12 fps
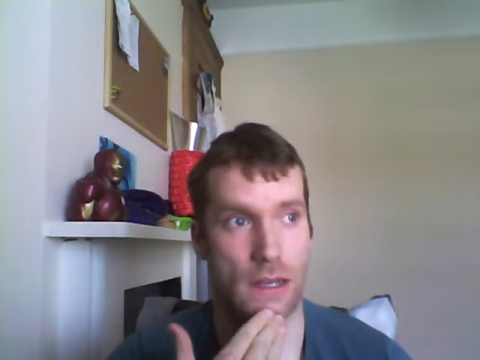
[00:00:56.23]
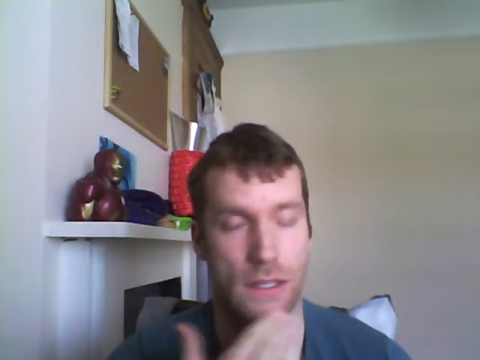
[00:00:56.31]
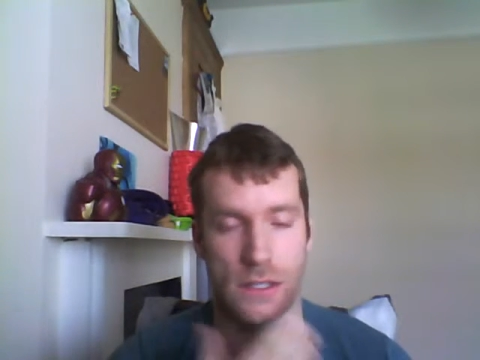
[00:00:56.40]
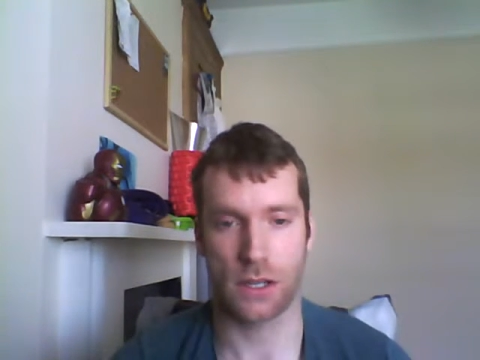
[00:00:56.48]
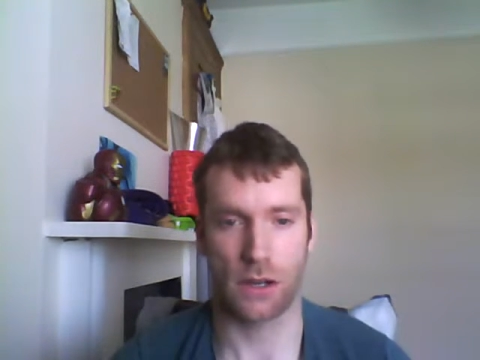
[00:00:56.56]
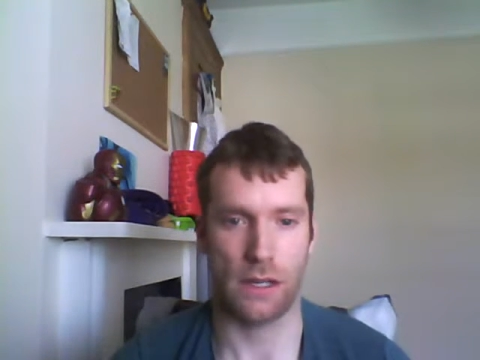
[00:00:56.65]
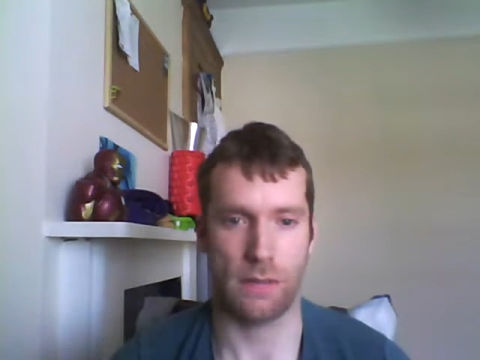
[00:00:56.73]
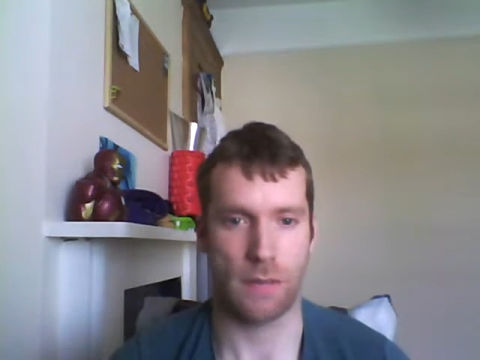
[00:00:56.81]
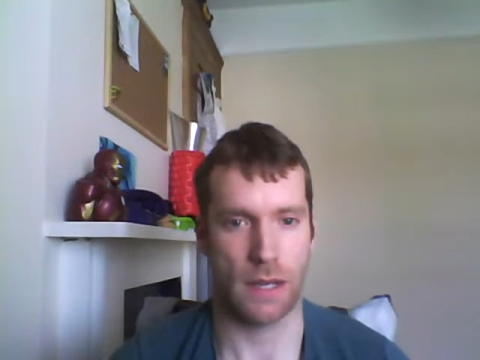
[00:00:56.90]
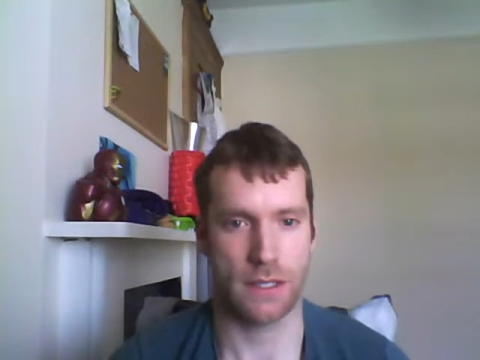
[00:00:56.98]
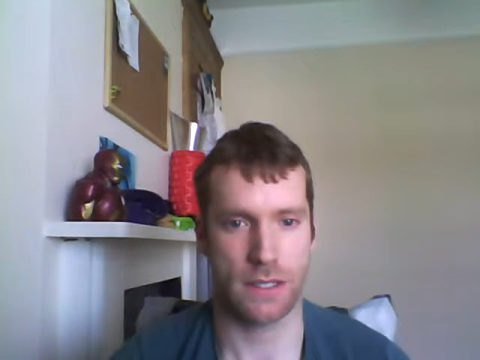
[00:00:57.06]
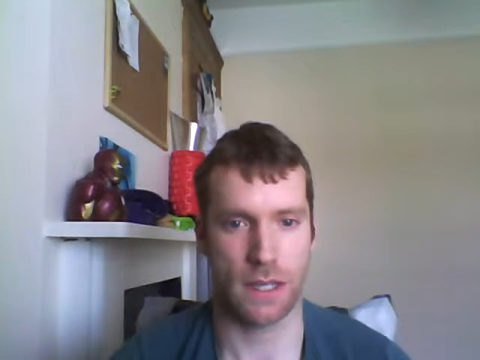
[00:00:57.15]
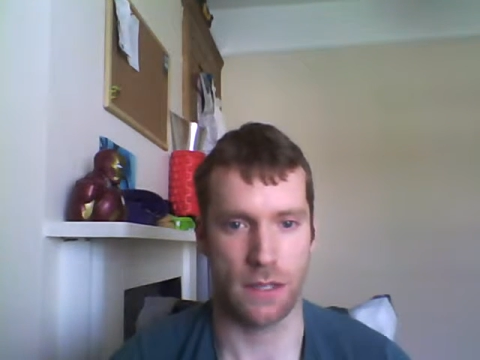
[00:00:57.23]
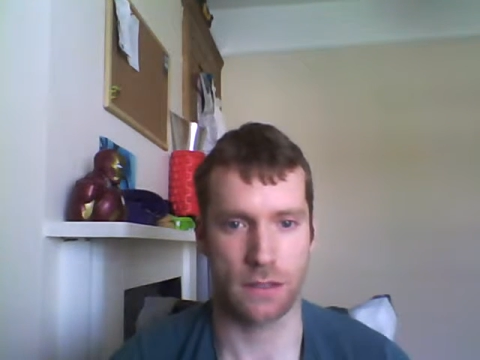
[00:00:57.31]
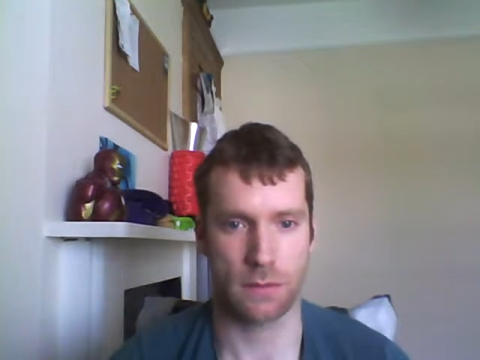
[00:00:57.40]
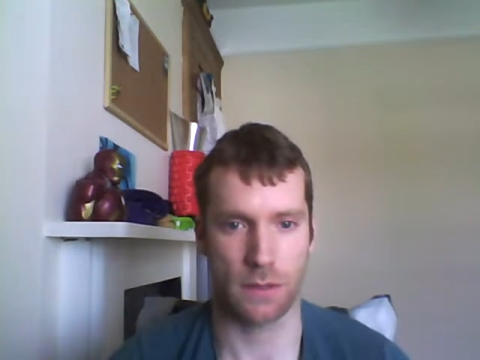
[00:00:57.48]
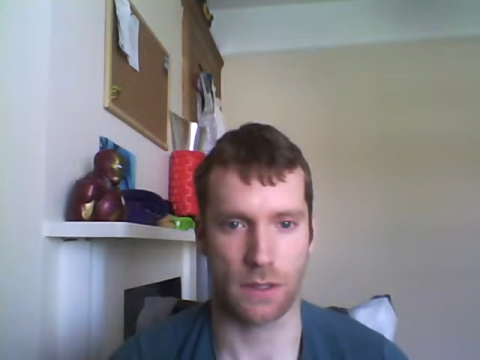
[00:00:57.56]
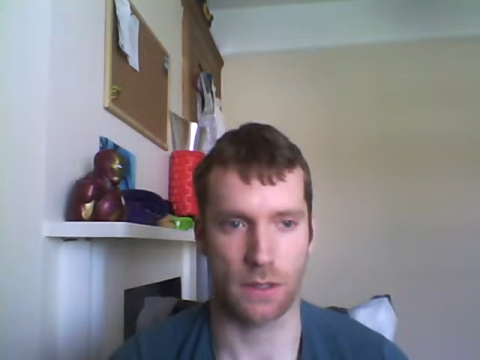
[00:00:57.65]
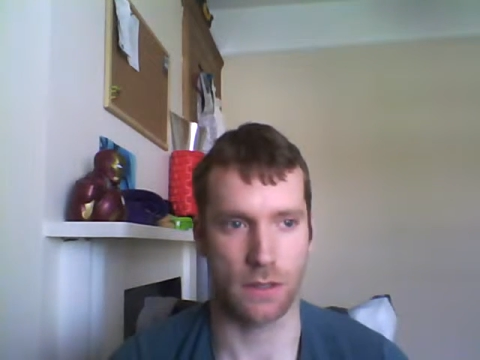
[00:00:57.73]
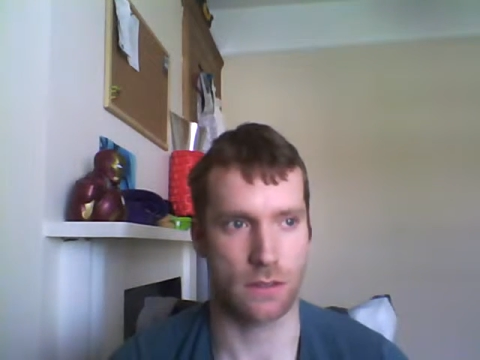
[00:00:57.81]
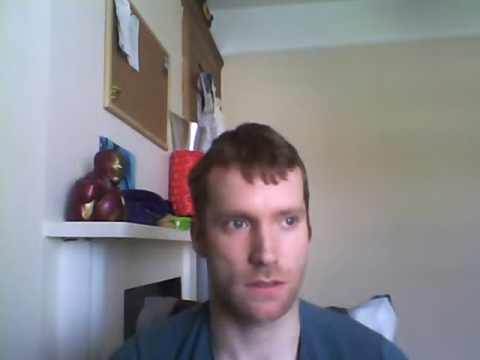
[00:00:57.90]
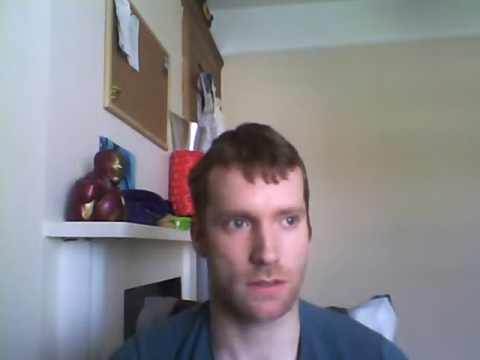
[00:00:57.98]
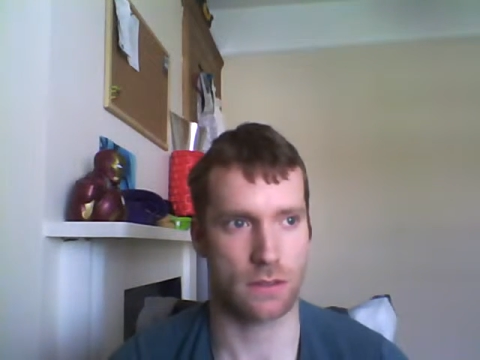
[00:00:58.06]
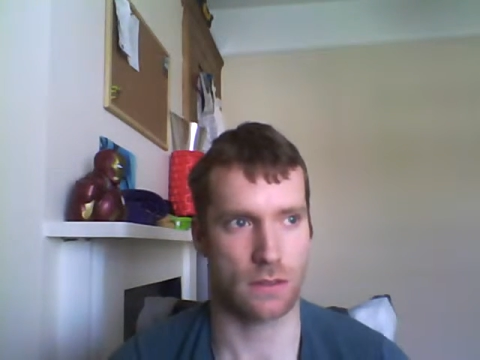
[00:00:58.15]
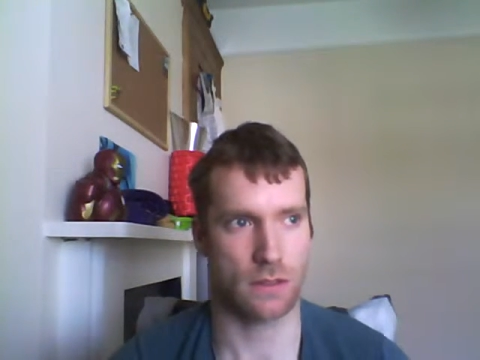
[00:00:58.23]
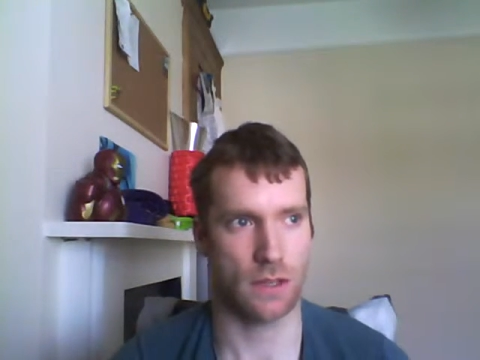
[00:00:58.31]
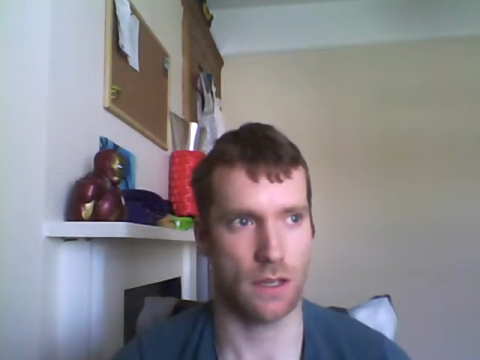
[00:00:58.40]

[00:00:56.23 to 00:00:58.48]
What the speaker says: it totally made sense, because